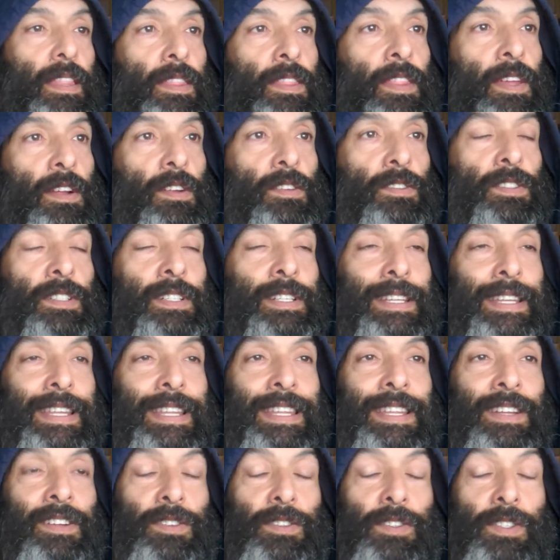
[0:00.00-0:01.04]
there's
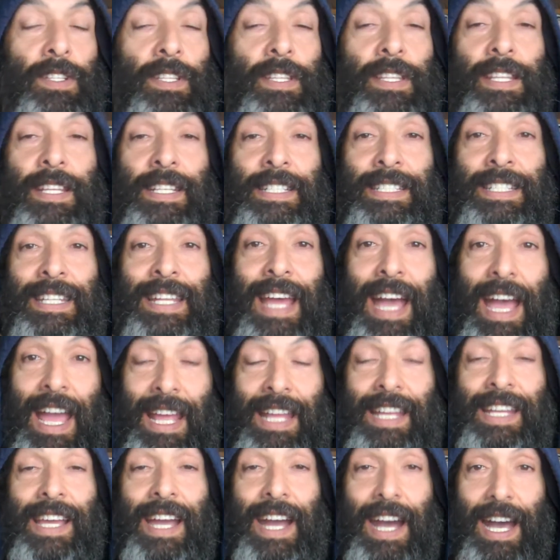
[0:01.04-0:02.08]
there's these
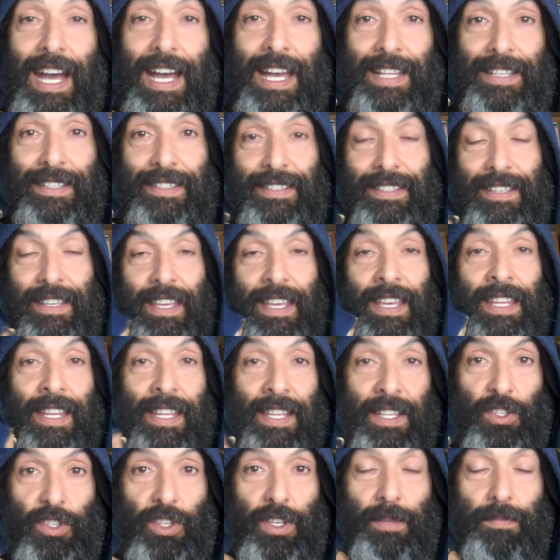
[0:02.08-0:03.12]
nine gods in
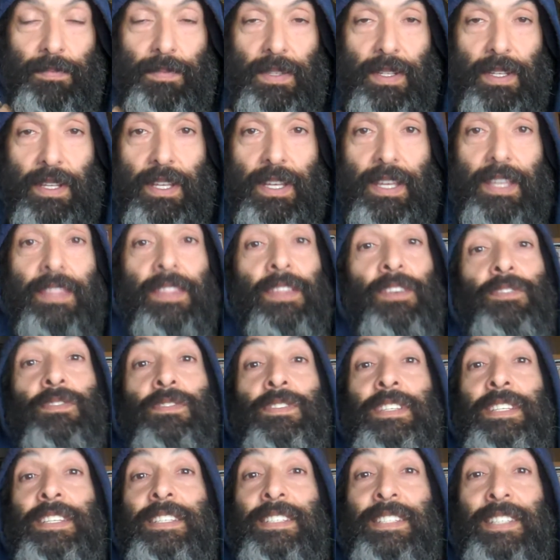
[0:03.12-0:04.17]
Egypt.
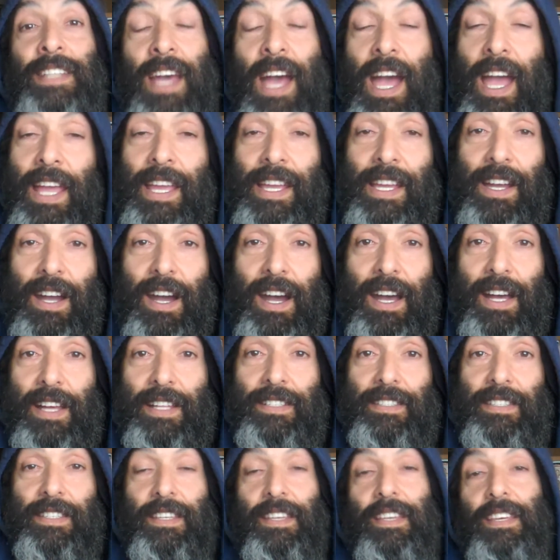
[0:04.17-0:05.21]
There's these nine
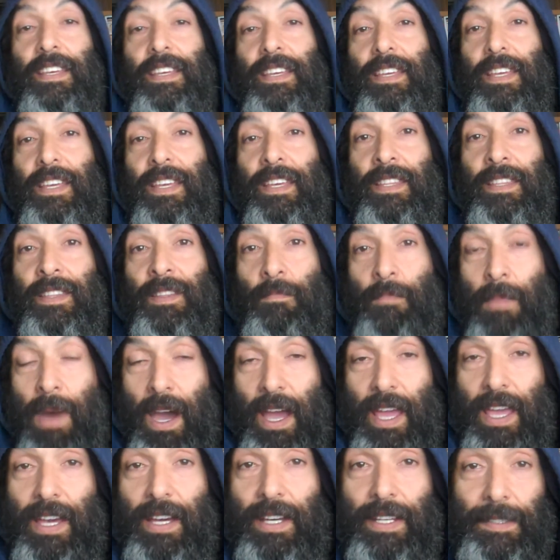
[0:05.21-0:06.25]
gods in the
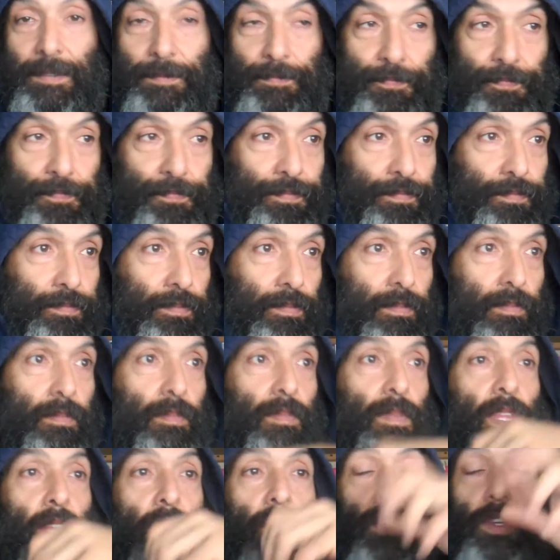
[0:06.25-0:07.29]
Maya.
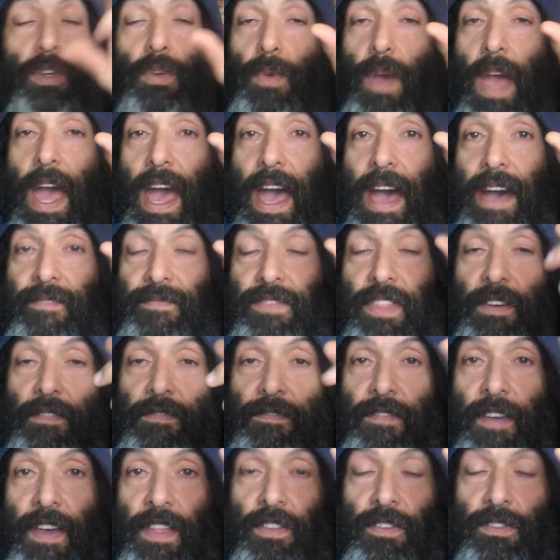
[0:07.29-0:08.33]
You have the
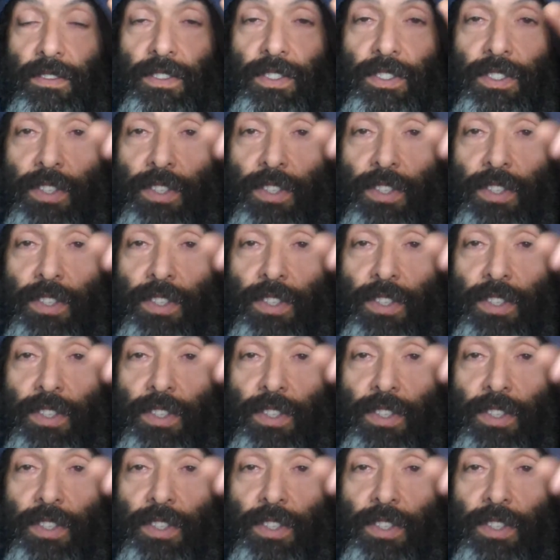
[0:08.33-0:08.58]
feathered